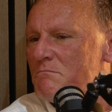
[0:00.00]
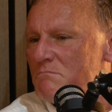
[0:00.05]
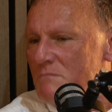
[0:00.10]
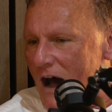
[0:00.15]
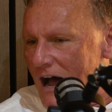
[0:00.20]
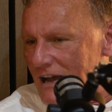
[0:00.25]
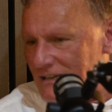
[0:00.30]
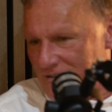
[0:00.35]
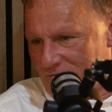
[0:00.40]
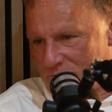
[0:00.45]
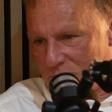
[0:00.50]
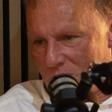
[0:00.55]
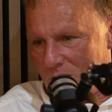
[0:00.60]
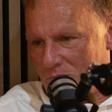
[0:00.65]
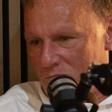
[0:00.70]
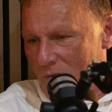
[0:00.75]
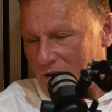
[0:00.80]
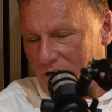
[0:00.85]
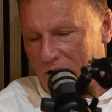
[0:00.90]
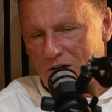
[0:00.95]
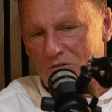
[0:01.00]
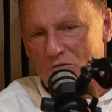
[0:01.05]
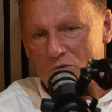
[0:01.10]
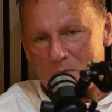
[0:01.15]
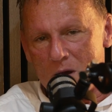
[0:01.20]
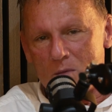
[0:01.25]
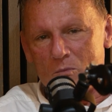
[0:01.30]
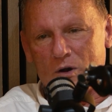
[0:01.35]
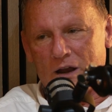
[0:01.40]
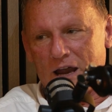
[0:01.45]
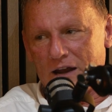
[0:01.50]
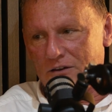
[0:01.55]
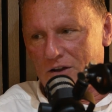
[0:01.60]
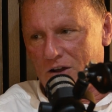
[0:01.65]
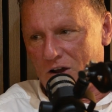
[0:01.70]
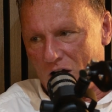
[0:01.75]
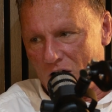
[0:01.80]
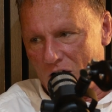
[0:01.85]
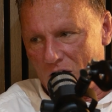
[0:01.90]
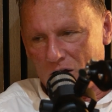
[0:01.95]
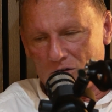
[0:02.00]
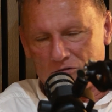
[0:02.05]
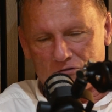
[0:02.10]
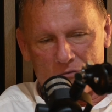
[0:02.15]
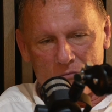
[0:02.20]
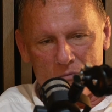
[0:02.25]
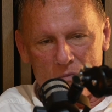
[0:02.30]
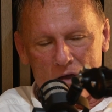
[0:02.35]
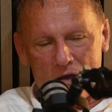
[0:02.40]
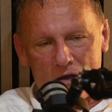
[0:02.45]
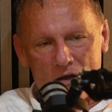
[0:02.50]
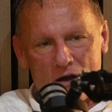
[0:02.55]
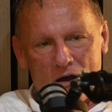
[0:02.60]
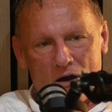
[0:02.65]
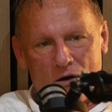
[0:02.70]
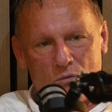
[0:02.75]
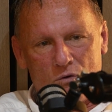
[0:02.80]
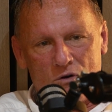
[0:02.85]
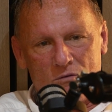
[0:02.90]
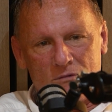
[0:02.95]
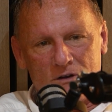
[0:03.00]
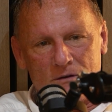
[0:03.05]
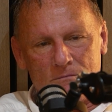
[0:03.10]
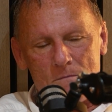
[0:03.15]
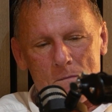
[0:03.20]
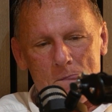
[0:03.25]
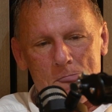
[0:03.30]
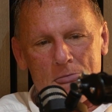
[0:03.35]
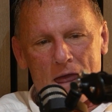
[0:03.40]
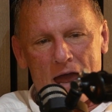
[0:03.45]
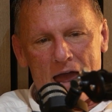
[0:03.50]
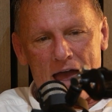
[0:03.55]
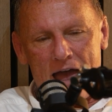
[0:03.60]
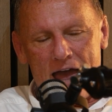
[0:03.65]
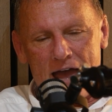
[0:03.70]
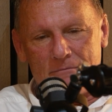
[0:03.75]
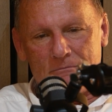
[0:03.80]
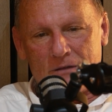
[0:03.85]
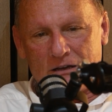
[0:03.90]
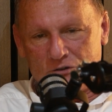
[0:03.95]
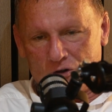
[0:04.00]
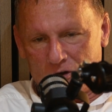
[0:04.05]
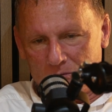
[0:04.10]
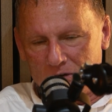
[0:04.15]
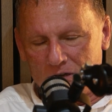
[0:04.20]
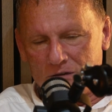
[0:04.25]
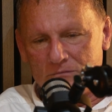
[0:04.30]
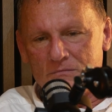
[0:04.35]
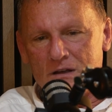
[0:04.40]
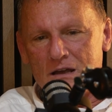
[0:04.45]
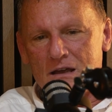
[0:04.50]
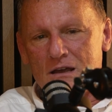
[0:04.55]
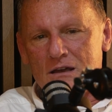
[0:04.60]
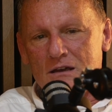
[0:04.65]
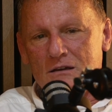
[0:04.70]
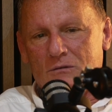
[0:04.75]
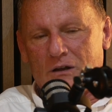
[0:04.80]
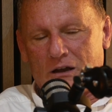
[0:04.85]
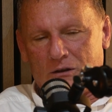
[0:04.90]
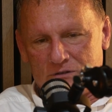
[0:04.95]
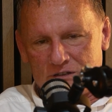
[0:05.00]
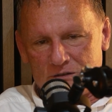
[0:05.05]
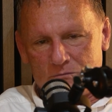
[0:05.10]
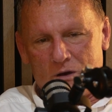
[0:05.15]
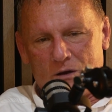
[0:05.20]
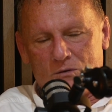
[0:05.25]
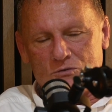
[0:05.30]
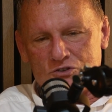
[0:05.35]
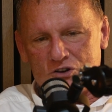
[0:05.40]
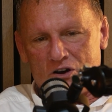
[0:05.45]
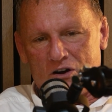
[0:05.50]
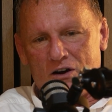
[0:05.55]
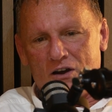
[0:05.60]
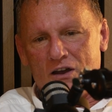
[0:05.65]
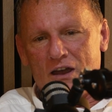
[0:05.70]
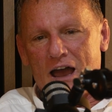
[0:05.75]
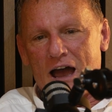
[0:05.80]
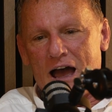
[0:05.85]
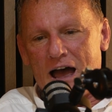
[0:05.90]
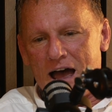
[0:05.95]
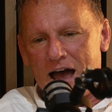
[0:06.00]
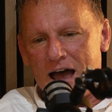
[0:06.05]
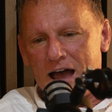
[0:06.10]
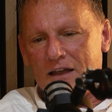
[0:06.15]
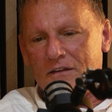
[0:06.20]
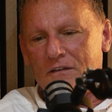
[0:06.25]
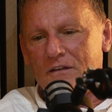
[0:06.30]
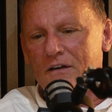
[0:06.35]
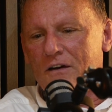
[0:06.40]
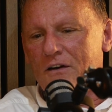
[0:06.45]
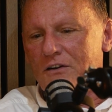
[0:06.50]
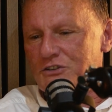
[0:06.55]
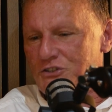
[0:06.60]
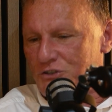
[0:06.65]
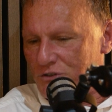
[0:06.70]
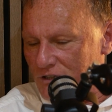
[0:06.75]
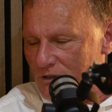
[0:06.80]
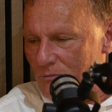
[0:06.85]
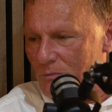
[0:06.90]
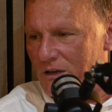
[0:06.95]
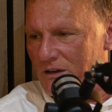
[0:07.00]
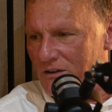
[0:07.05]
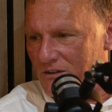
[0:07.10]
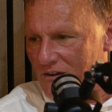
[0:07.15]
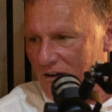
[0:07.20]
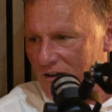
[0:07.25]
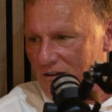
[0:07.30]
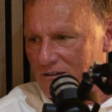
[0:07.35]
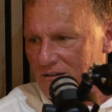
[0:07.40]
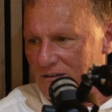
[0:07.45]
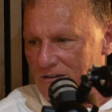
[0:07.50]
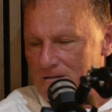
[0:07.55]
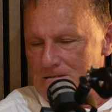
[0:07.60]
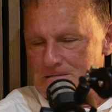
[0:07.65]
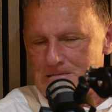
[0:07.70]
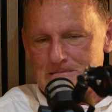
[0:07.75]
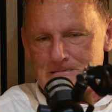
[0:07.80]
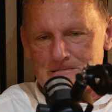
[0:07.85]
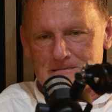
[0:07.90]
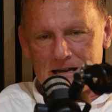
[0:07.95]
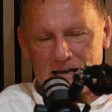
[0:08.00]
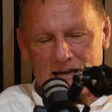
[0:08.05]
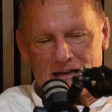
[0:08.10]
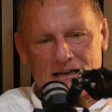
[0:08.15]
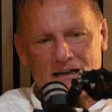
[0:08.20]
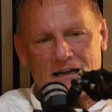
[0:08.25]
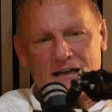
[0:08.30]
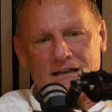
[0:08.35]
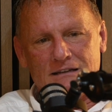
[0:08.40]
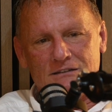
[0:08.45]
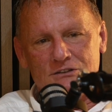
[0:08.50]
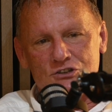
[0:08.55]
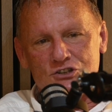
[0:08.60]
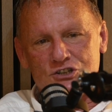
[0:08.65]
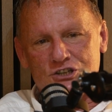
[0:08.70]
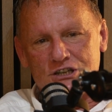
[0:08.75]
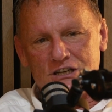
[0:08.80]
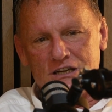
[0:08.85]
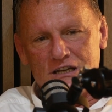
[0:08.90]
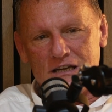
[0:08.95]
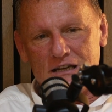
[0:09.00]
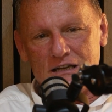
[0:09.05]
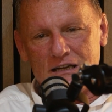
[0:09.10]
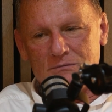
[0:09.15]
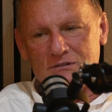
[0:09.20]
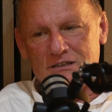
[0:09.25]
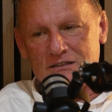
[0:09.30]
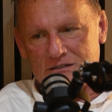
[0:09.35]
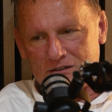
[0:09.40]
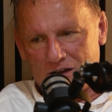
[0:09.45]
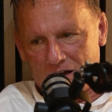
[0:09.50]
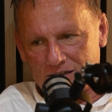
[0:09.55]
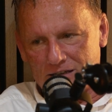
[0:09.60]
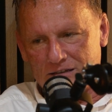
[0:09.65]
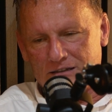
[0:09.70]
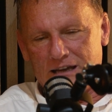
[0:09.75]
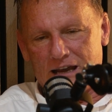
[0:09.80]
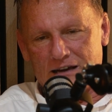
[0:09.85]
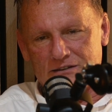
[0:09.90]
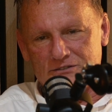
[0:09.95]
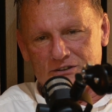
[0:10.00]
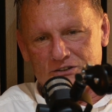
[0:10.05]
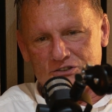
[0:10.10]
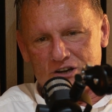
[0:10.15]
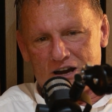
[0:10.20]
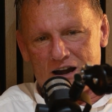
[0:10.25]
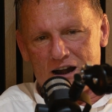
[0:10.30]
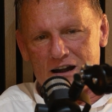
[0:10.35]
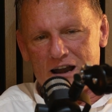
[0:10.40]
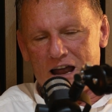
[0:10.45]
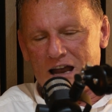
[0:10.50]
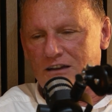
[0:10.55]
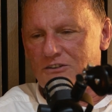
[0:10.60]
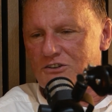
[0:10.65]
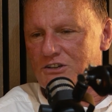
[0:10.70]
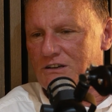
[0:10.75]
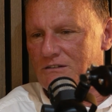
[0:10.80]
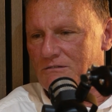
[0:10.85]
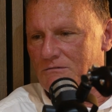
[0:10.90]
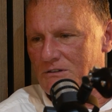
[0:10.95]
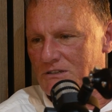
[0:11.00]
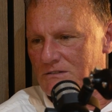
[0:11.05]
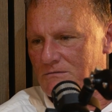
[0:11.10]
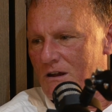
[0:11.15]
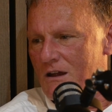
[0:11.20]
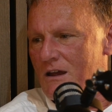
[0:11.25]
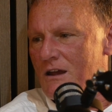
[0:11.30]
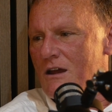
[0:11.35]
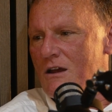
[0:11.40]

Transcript: massive problem. And I remember getting a call from a woman in Dublin when I was in Mountjoy, and her son had been assaulted, and he was assaulted in the exercise yard, and she was